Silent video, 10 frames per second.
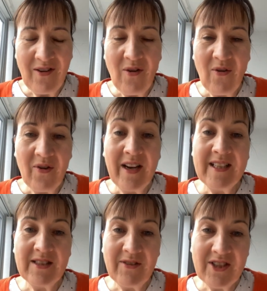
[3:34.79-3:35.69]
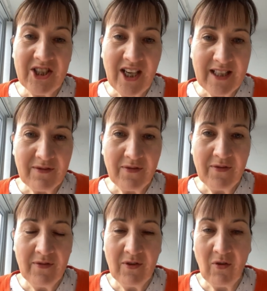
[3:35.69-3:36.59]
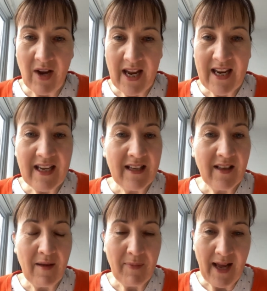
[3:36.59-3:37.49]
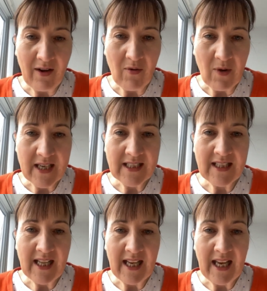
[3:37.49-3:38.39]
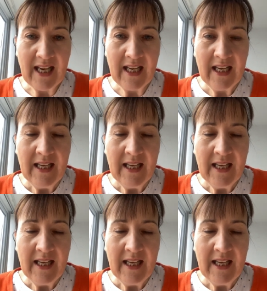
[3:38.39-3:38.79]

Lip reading: or is there a shade of grey in that black or white thinking?